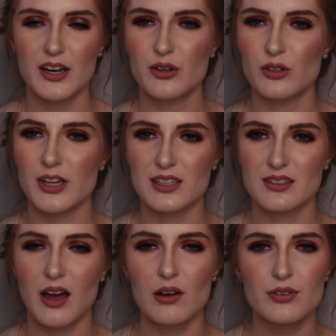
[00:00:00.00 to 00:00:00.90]
don't know, like
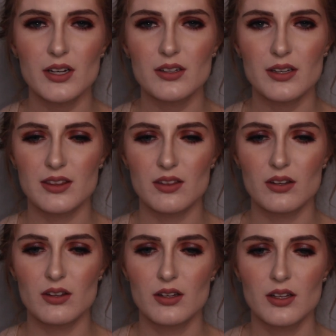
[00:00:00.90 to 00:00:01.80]
tougher, like
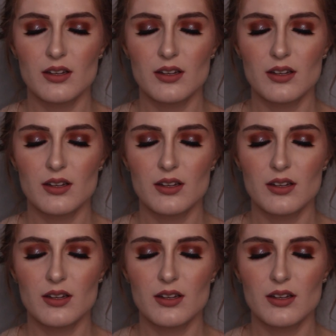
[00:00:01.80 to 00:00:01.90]
the